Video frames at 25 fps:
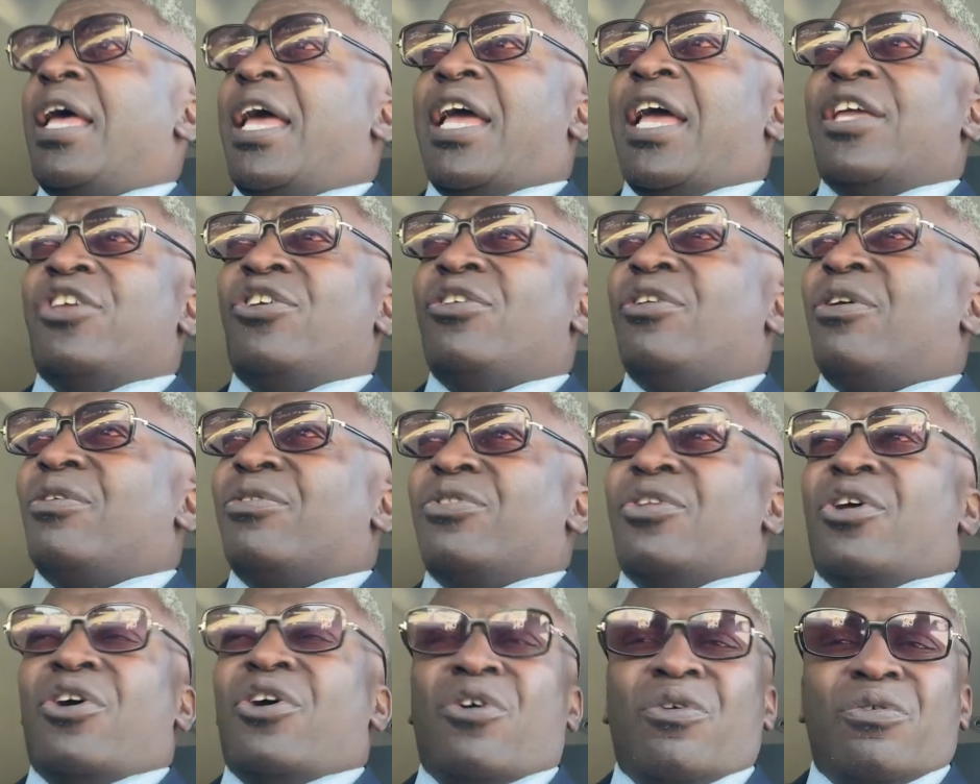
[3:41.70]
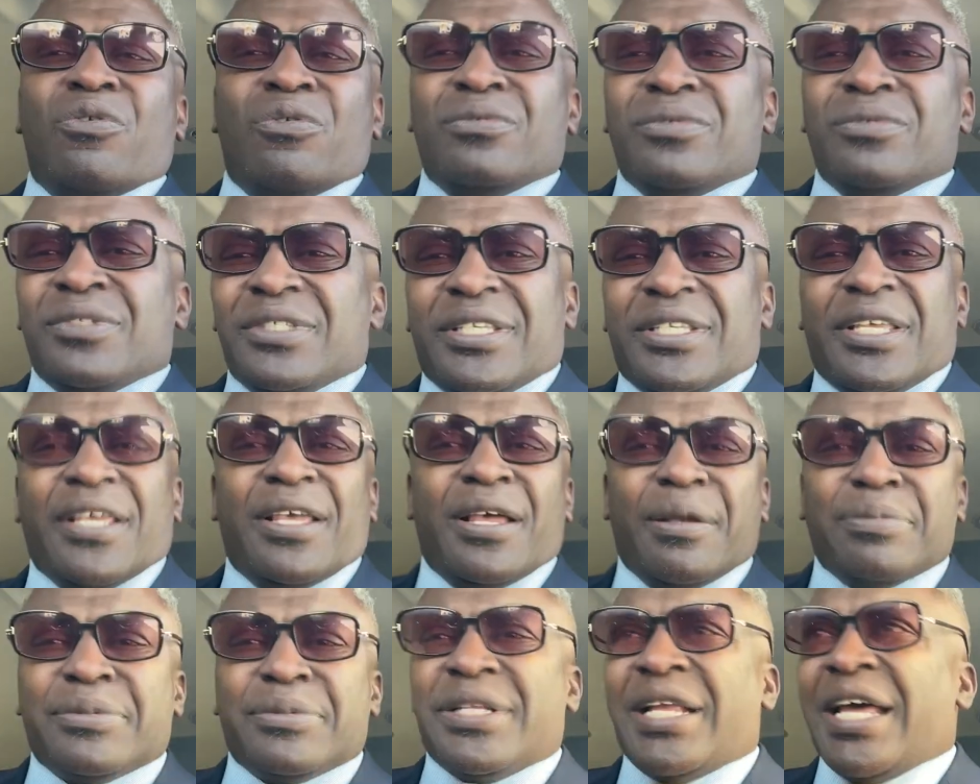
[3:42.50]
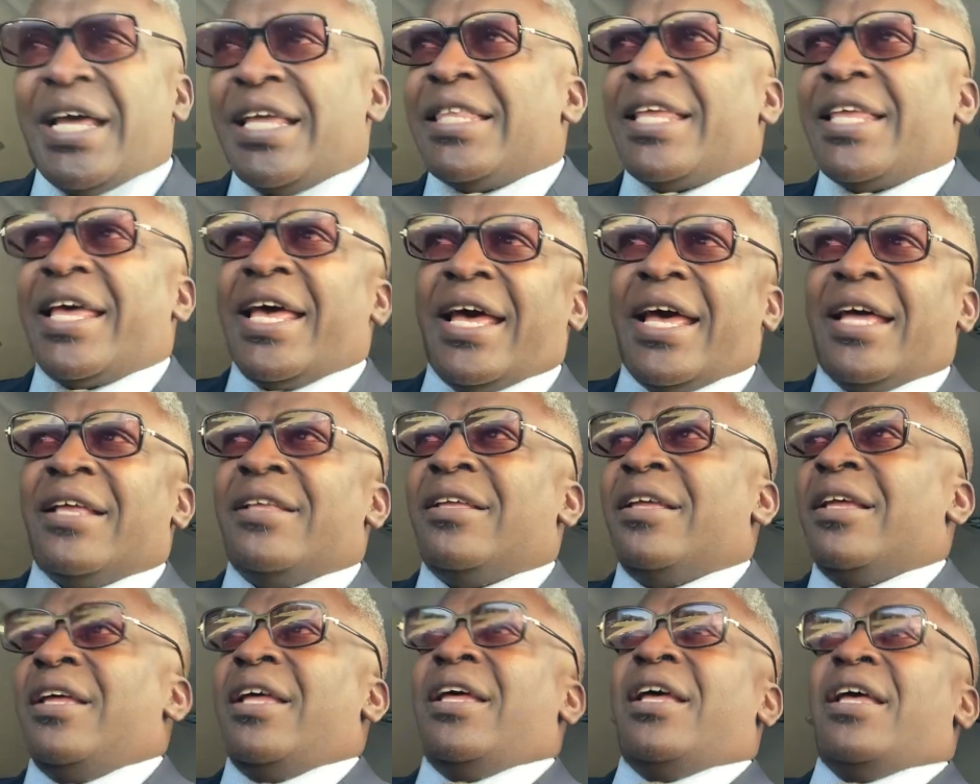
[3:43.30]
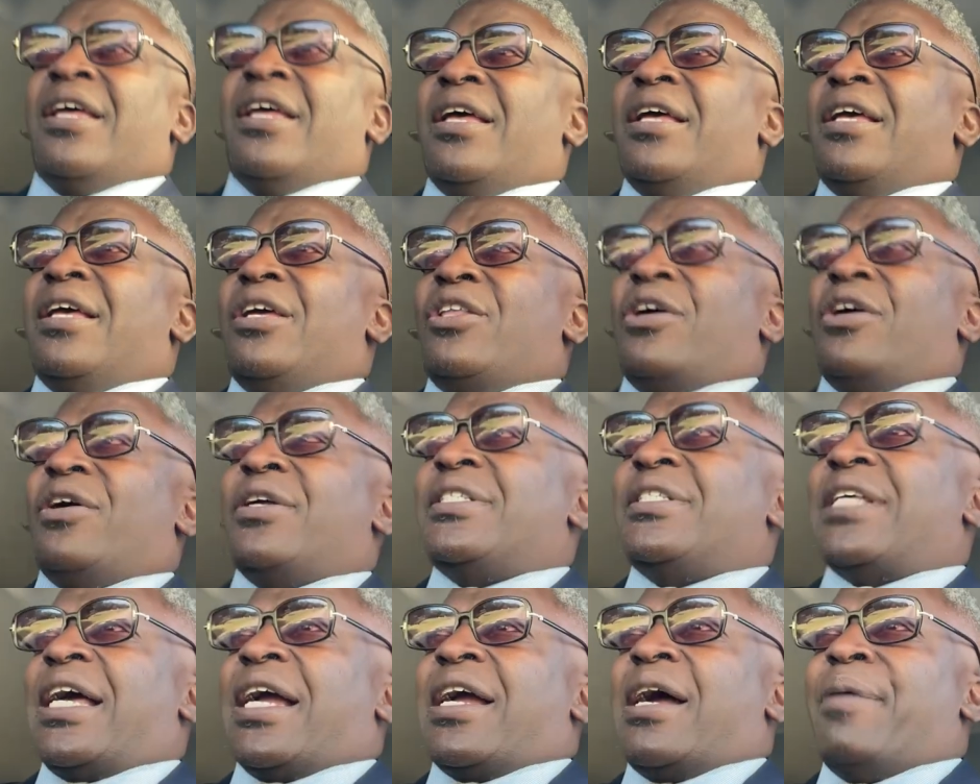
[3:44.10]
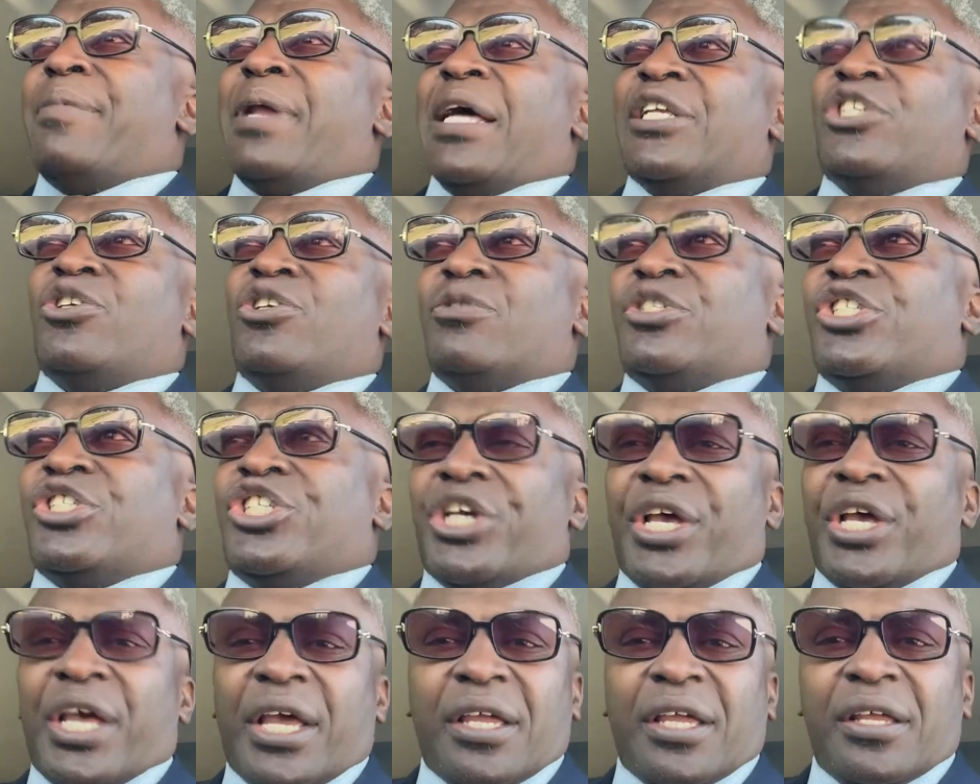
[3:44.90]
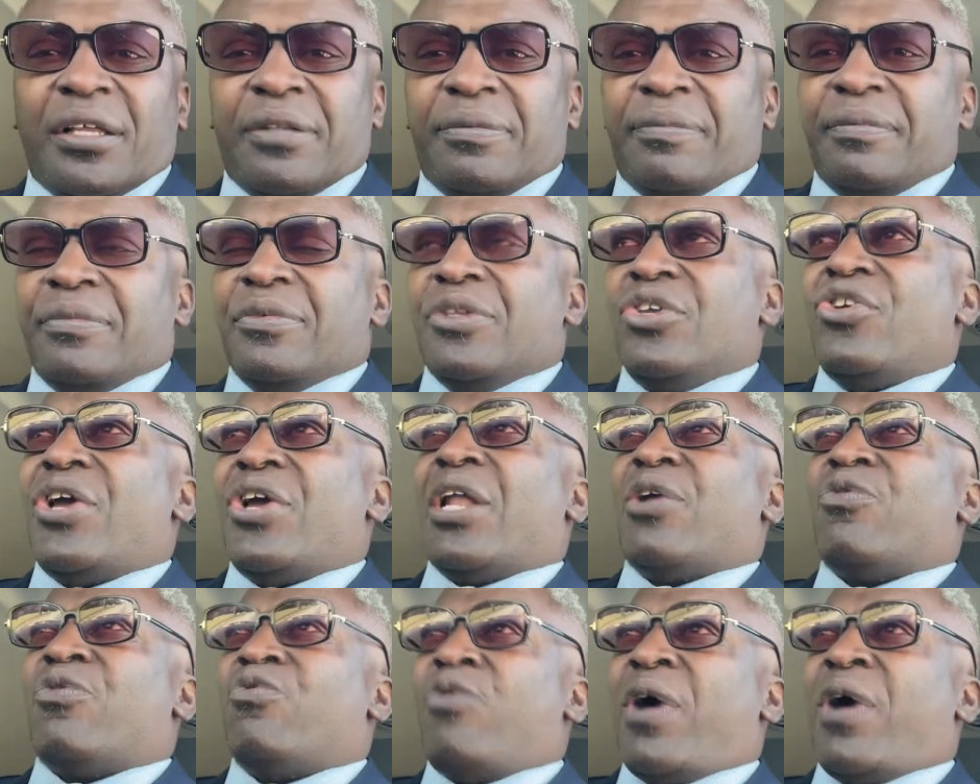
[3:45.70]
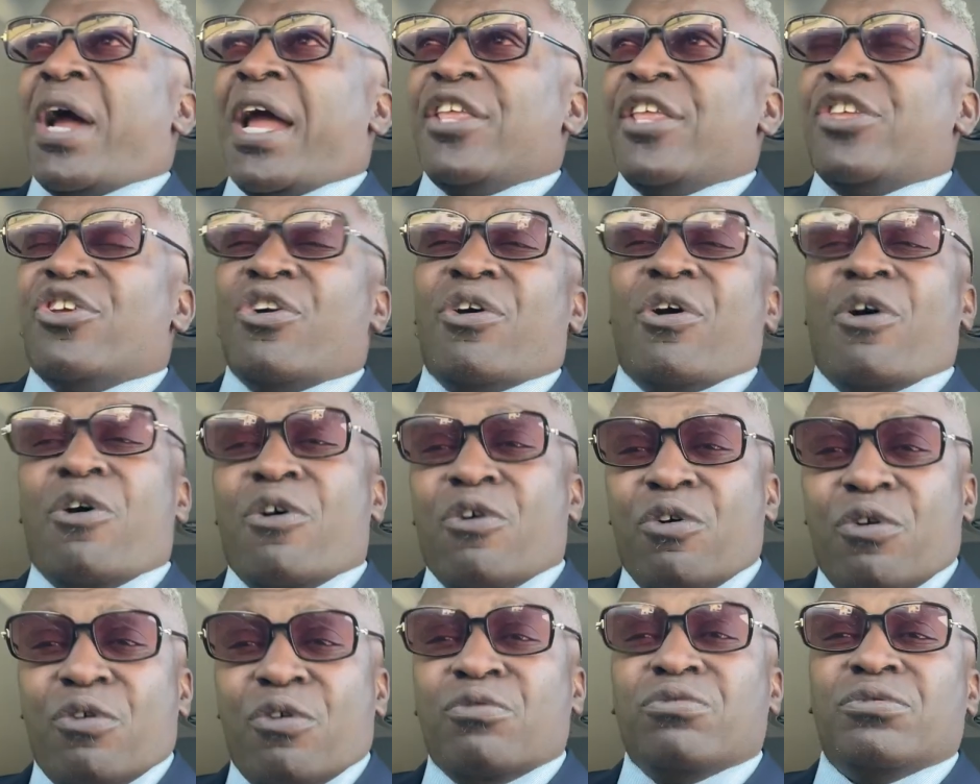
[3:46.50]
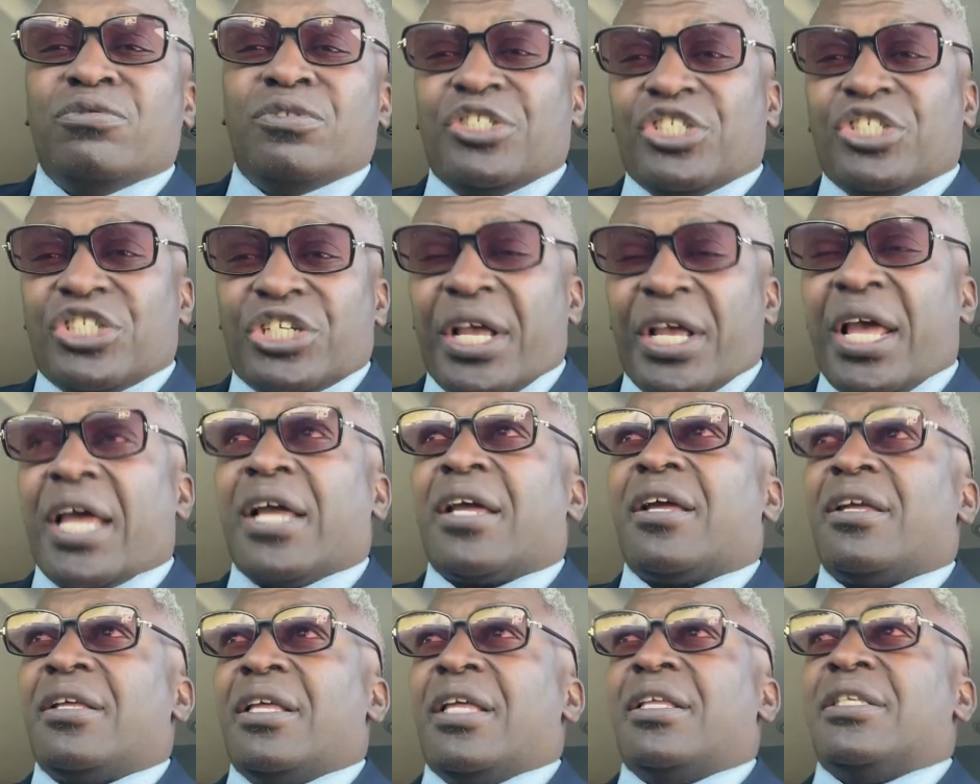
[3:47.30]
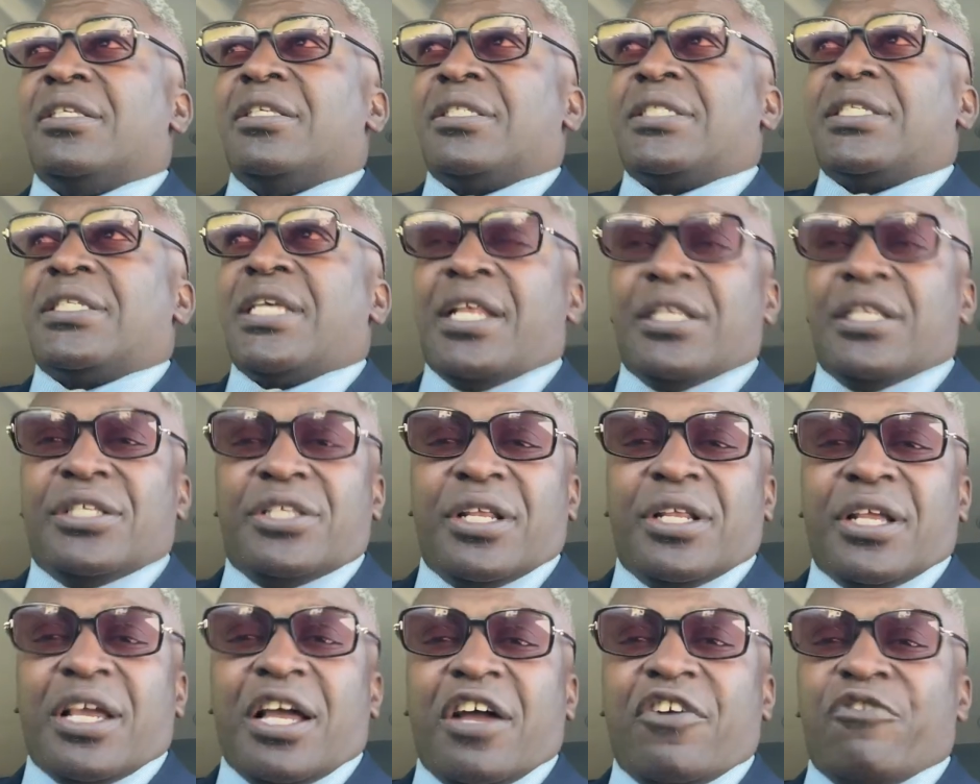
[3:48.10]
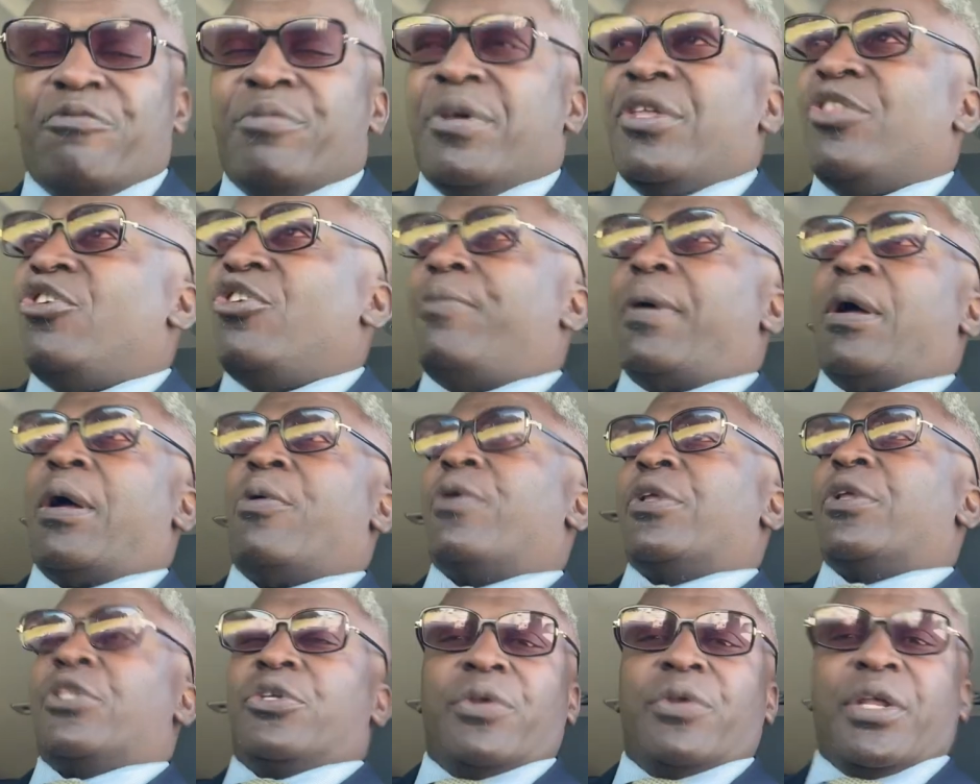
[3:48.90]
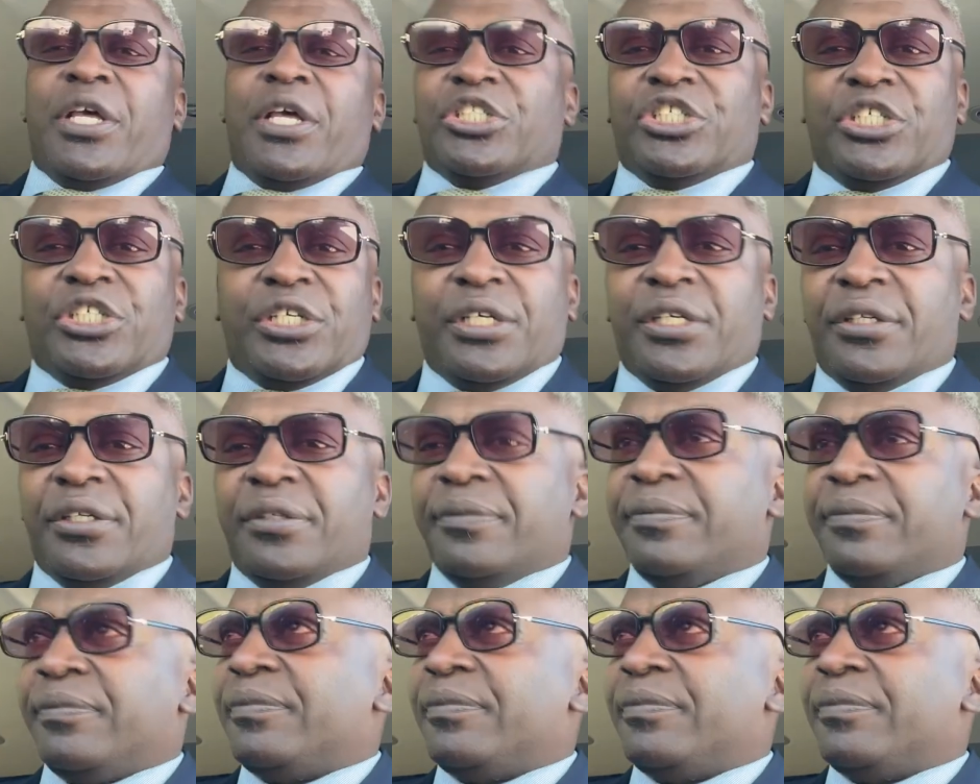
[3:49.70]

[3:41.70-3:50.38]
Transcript: And you don't know tips like that. You know, it's not coming out your check. You had to write your own check and send it to the government. Nobody want to do that shit.